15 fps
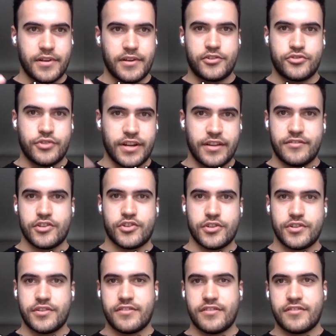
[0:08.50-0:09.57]
transition
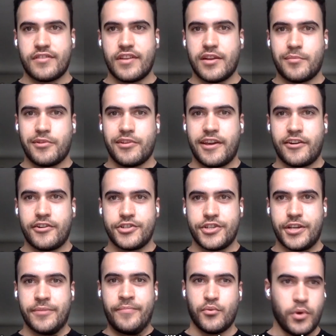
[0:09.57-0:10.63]
to sustainable
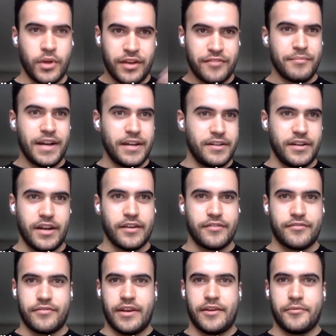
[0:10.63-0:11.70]
energy, we'll have mined
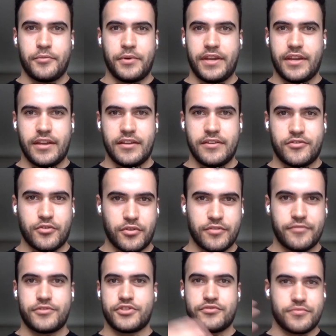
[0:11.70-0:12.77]
enough, and we can sort
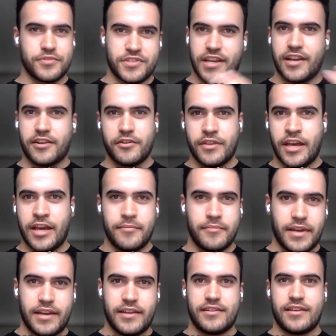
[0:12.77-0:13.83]
of just recycle them
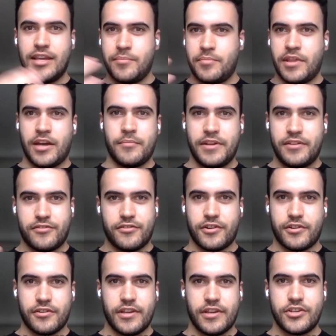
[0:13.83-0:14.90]
and keep them in
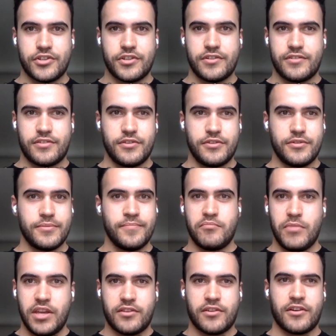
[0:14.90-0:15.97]
circulation to
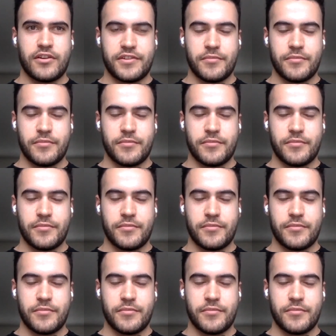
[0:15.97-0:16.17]
meet current